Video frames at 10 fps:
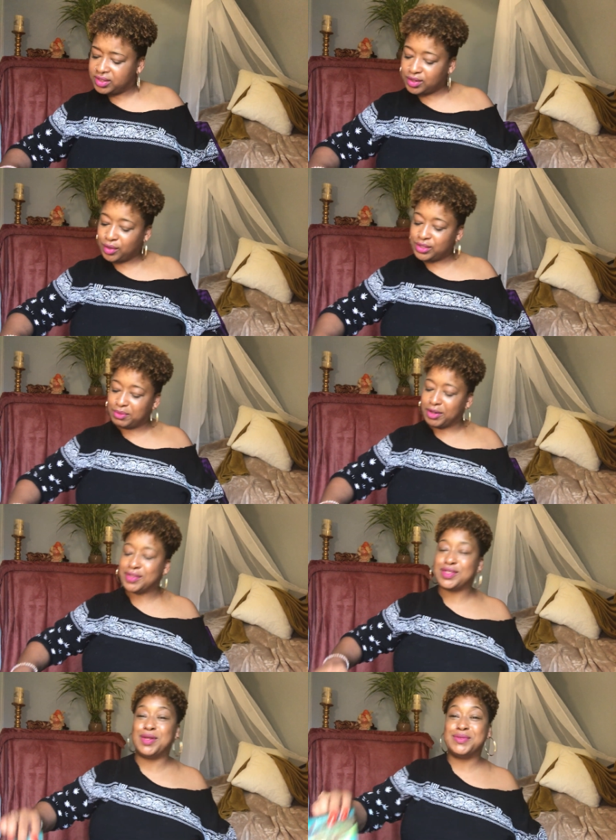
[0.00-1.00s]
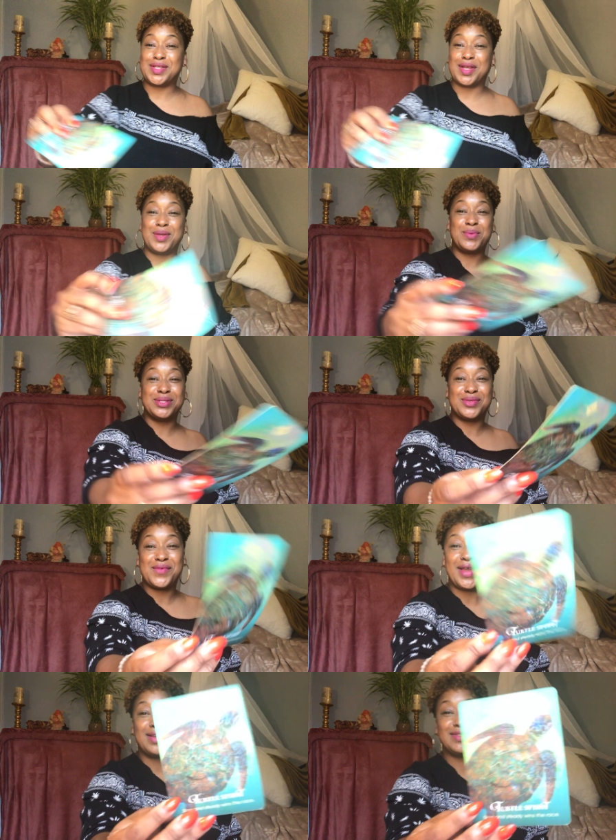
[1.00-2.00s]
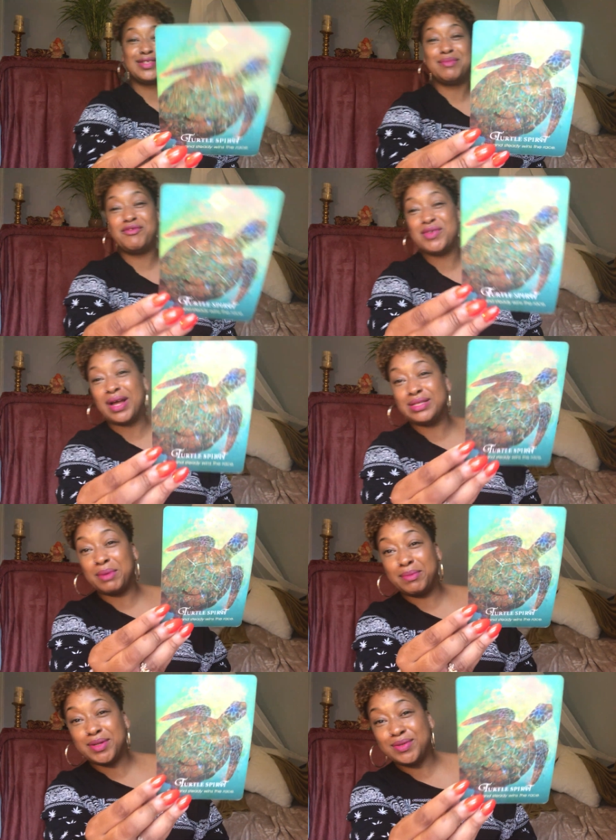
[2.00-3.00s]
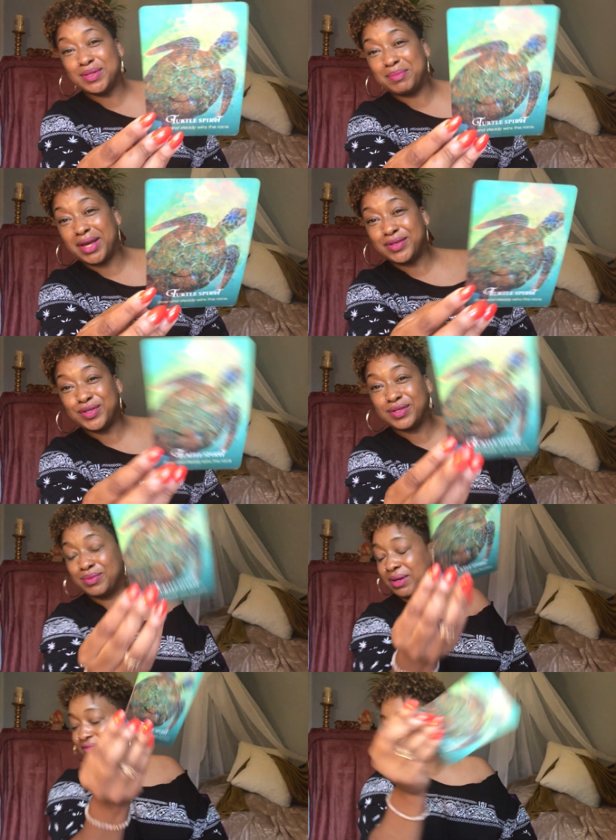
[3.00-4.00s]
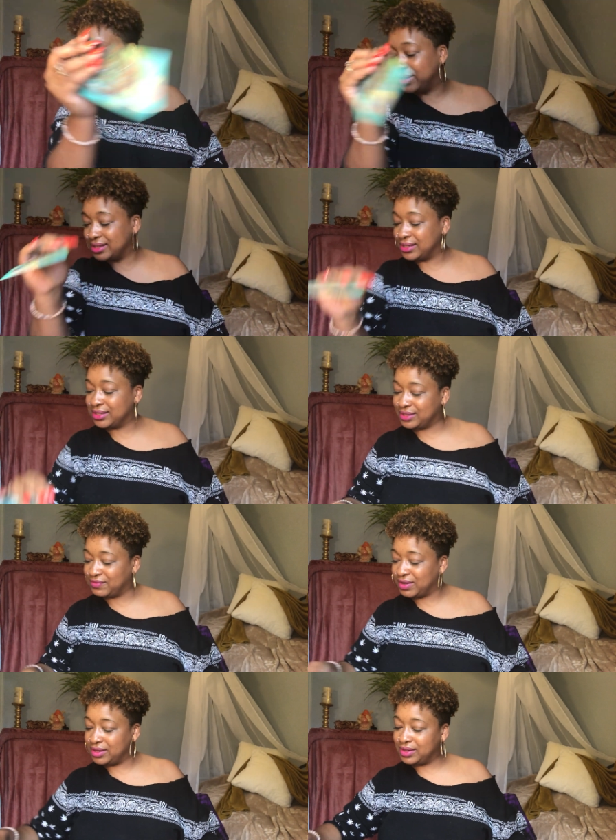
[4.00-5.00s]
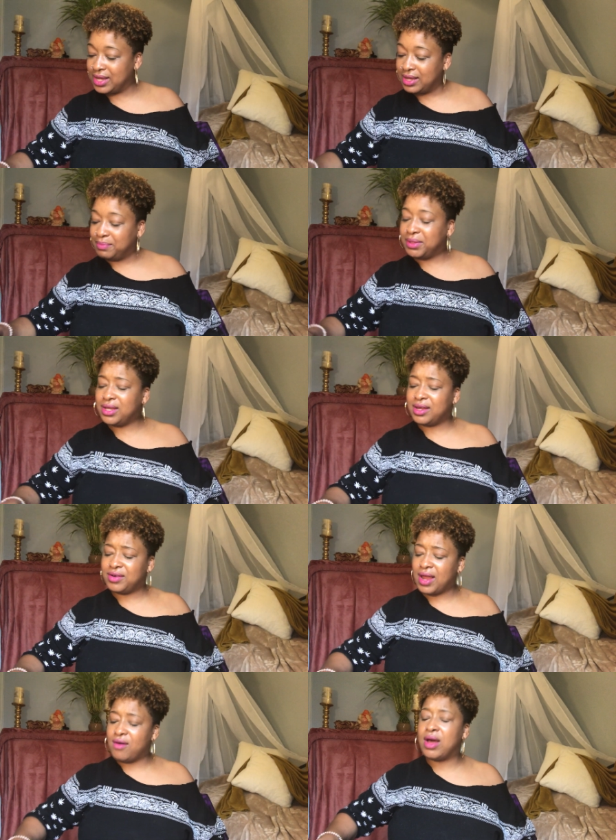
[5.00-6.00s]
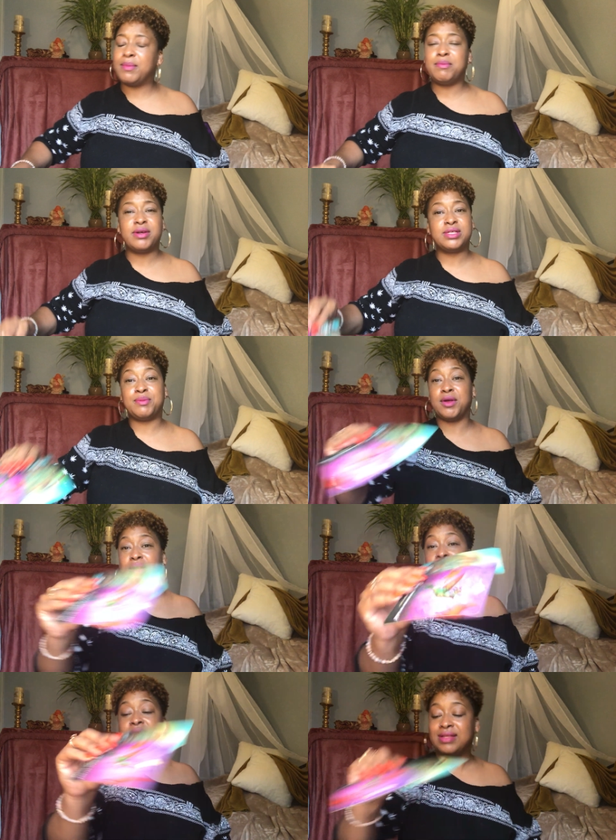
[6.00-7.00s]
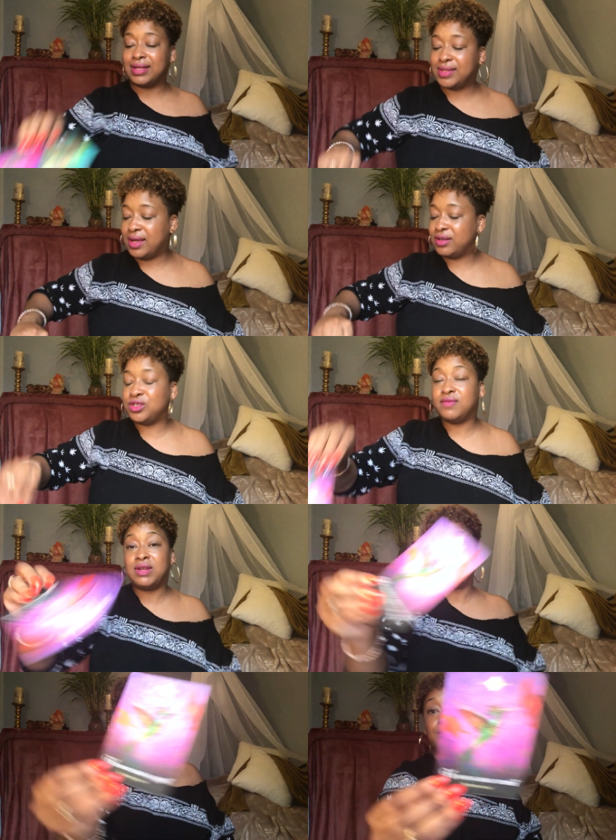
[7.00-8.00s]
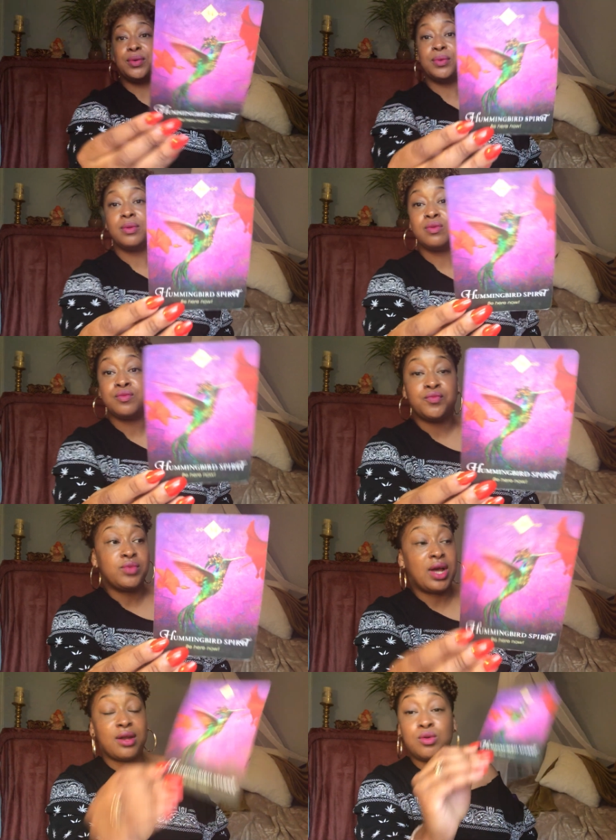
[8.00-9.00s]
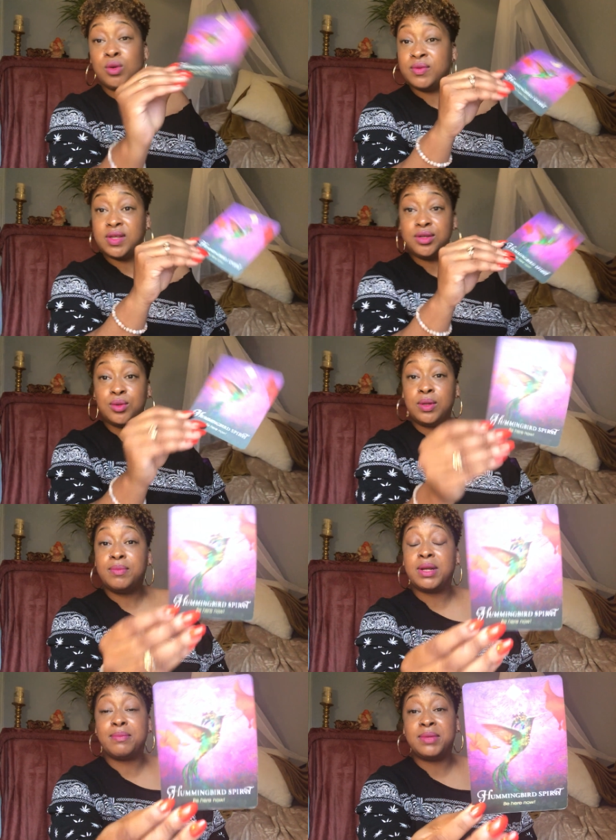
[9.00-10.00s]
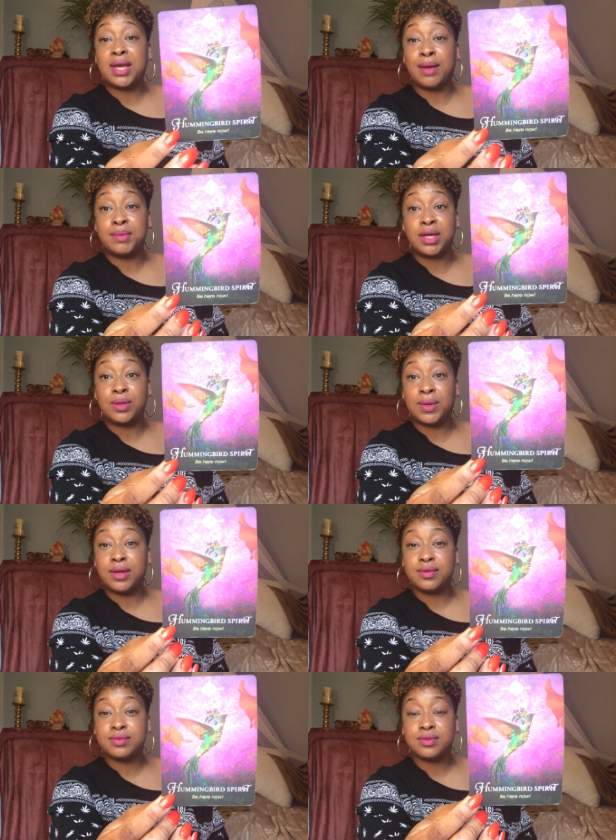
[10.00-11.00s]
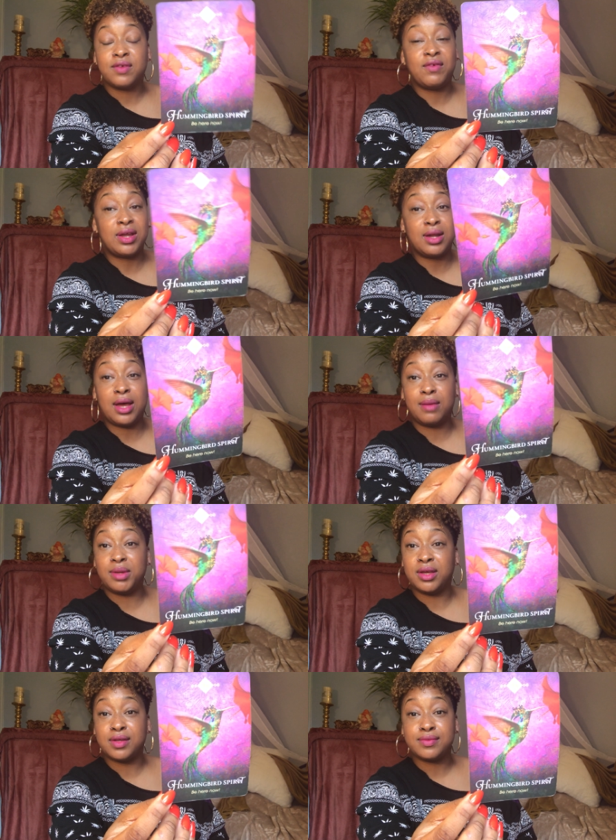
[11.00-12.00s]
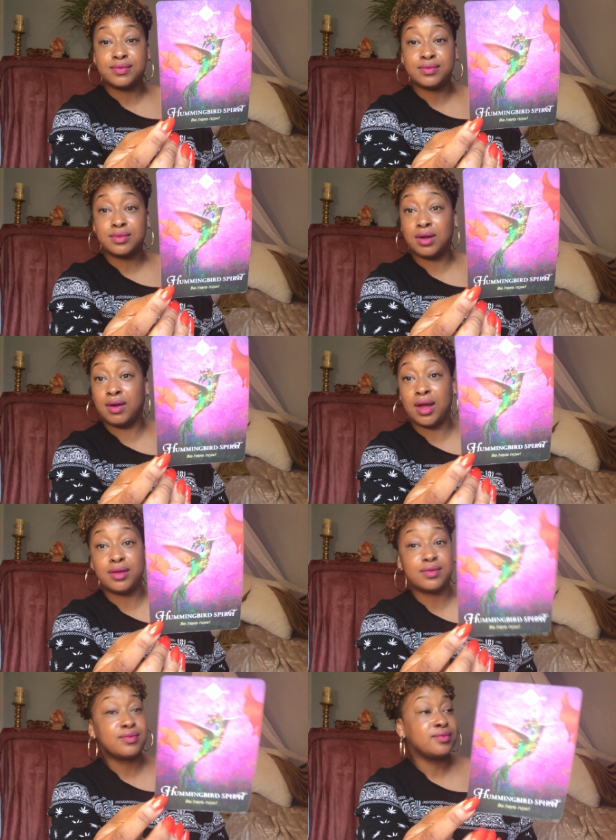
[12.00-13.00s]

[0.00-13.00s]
Turtle spirit, slow and steady wins the race. Some of you guys might be losing patience, whatever the case is. It's fine. Be here now, hummingbird spirit. That's the energy of like, yo, I don't know what they doing, but I'm going to be happy anyway. Find a hobby. All right.